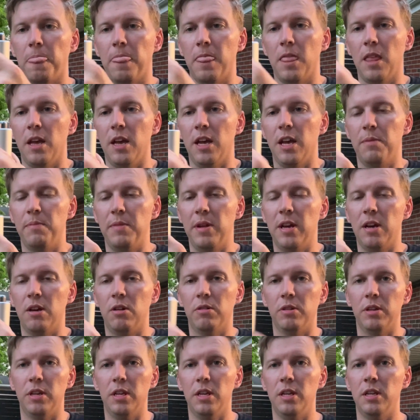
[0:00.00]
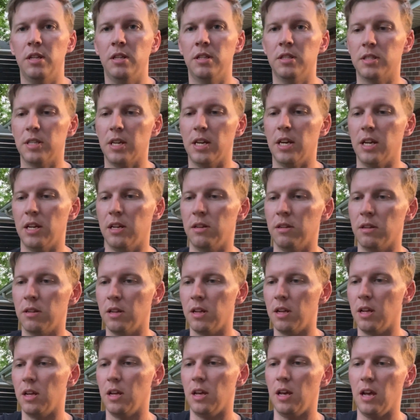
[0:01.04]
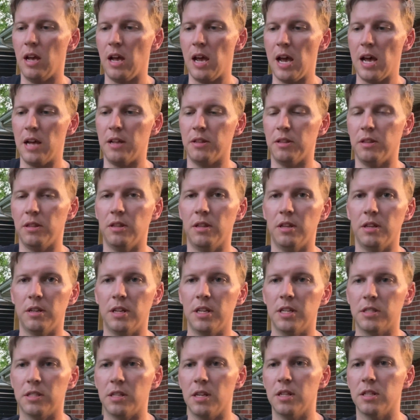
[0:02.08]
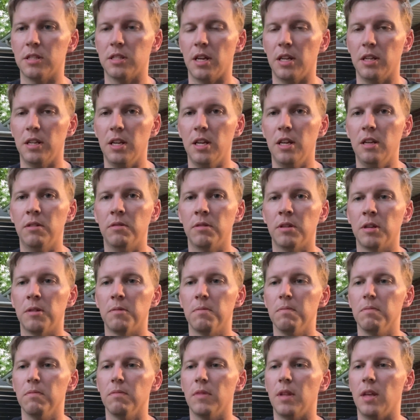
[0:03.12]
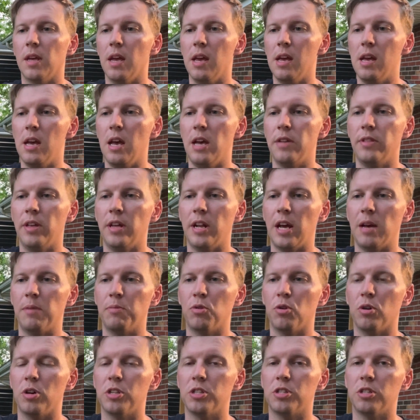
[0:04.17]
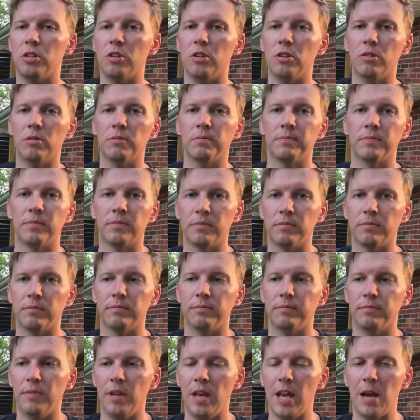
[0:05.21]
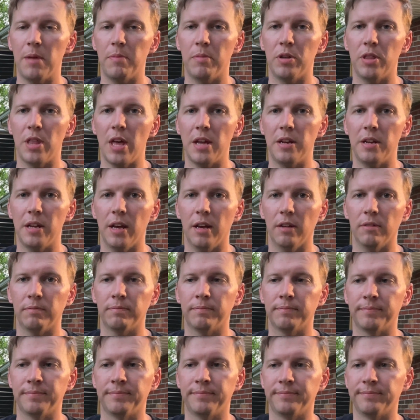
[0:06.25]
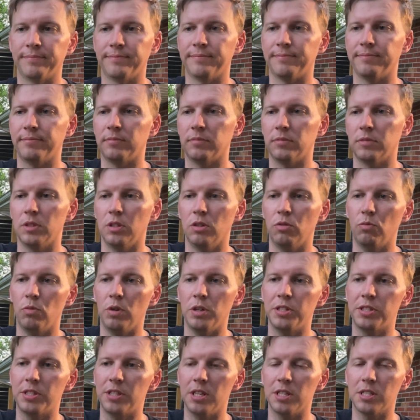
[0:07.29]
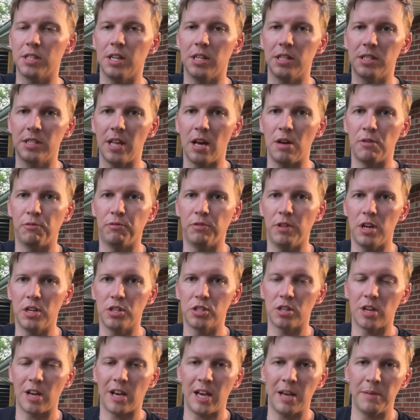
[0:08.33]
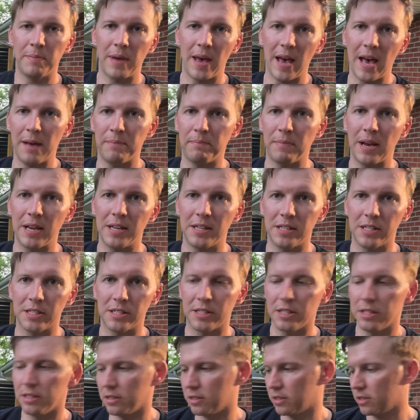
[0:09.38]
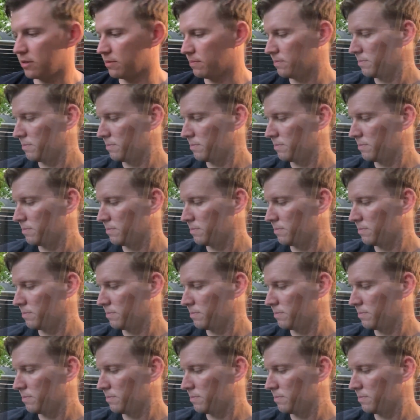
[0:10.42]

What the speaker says: I am now inside at the distance I need, and then I'm going to hammer that down. Once this gets down flush, I'm at my distance.